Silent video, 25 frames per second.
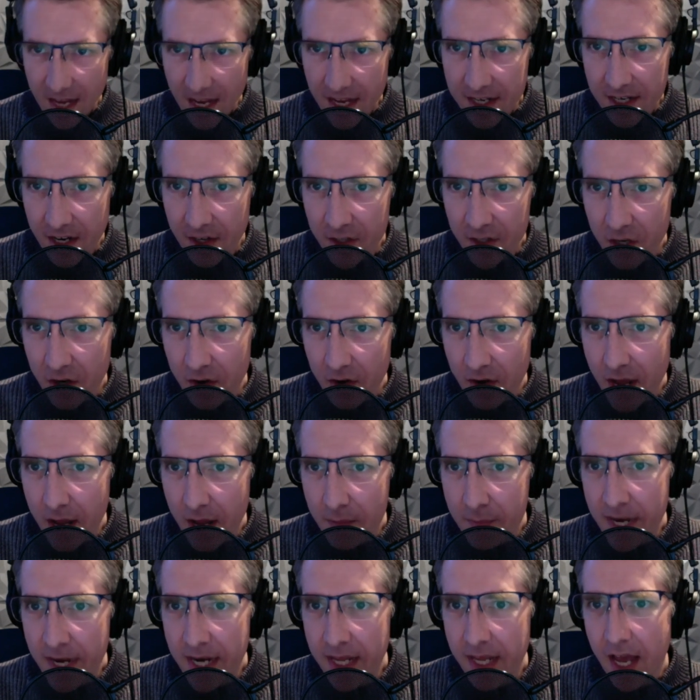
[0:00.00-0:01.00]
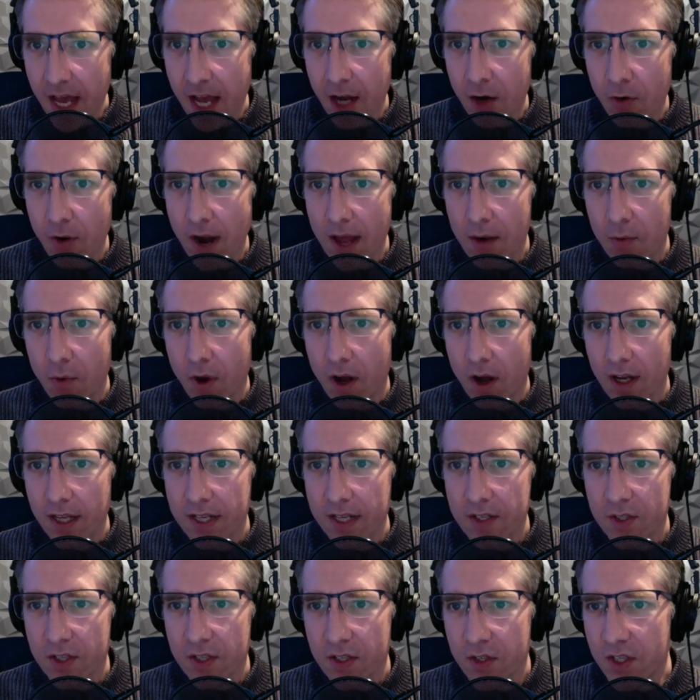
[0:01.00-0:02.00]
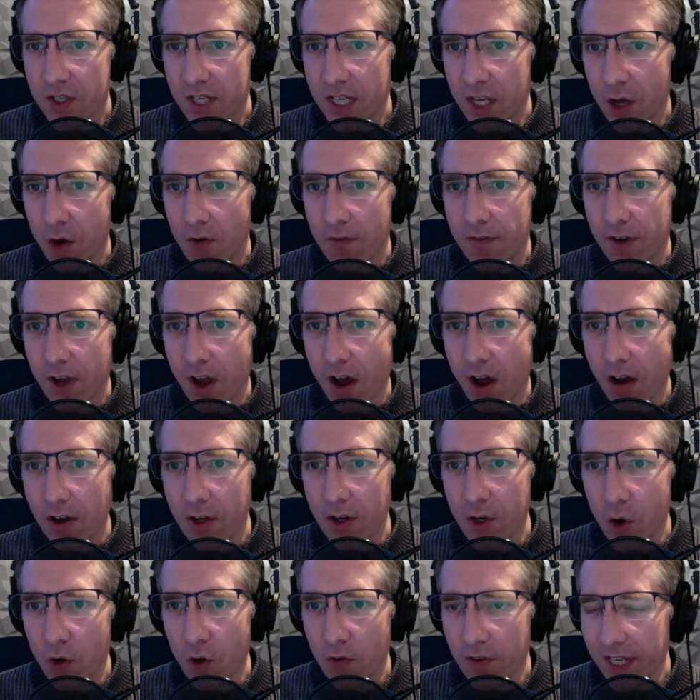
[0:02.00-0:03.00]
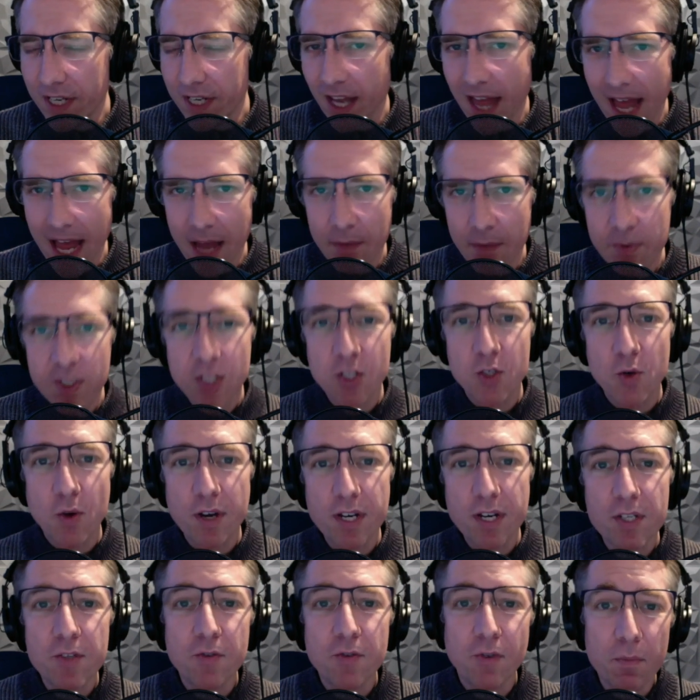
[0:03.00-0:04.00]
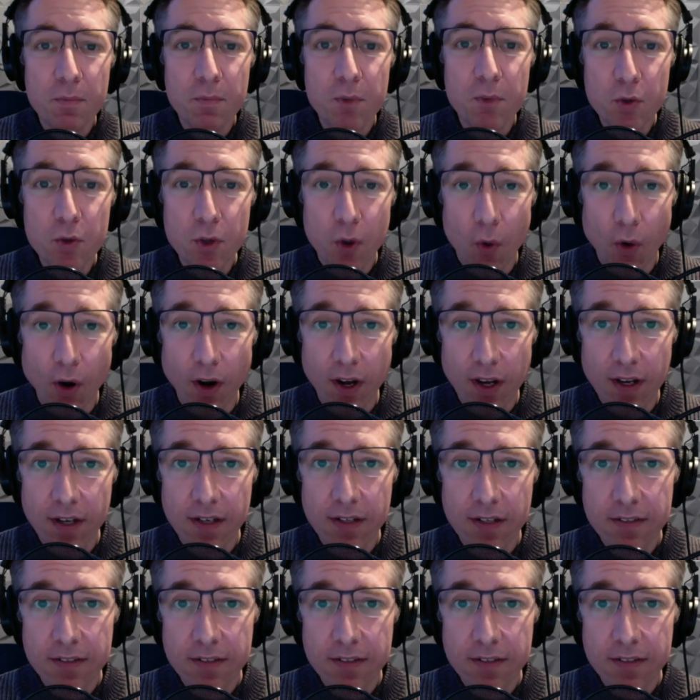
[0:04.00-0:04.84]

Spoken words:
Dr. Beni Gradwohl is the CEO of Cognovi Labs. He joined us from New York.